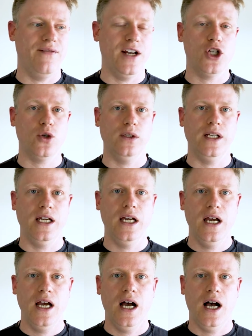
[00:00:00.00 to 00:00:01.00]
eventually
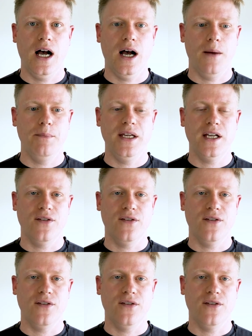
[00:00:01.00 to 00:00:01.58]
uh, be